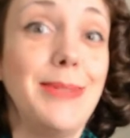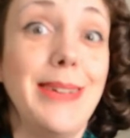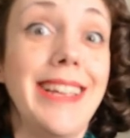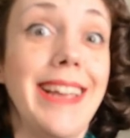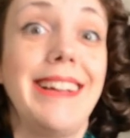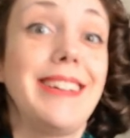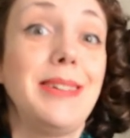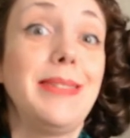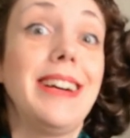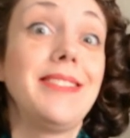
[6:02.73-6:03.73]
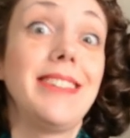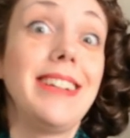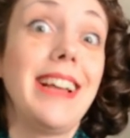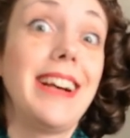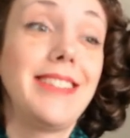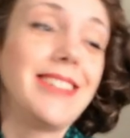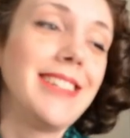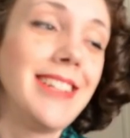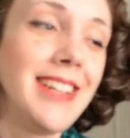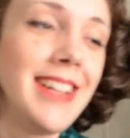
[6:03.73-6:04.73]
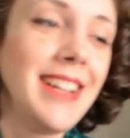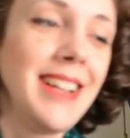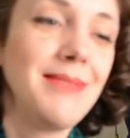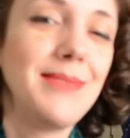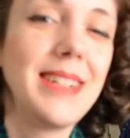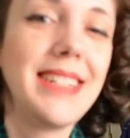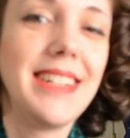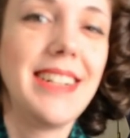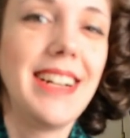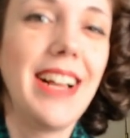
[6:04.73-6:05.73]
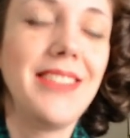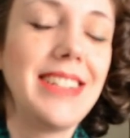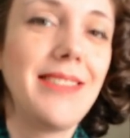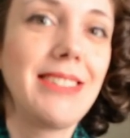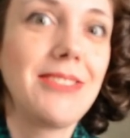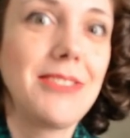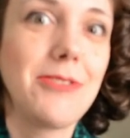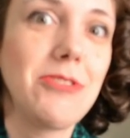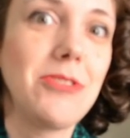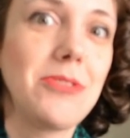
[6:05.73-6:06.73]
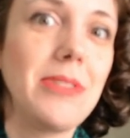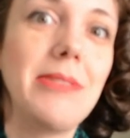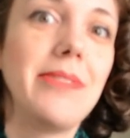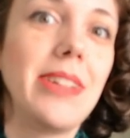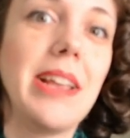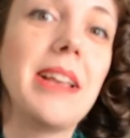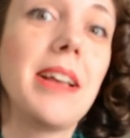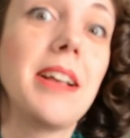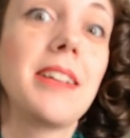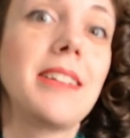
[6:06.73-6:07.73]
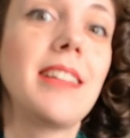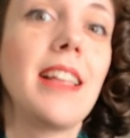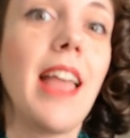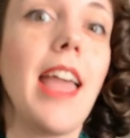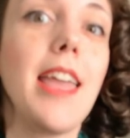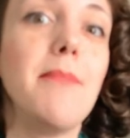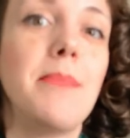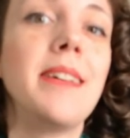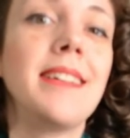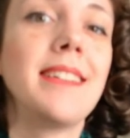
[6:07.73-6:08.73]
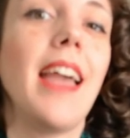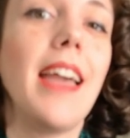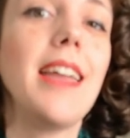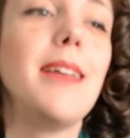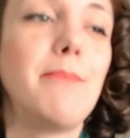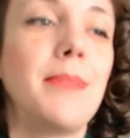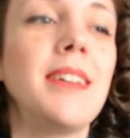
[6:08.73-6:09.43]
we can't go out right now. But uh, every time I go to the grocery store I'm like cape, cape.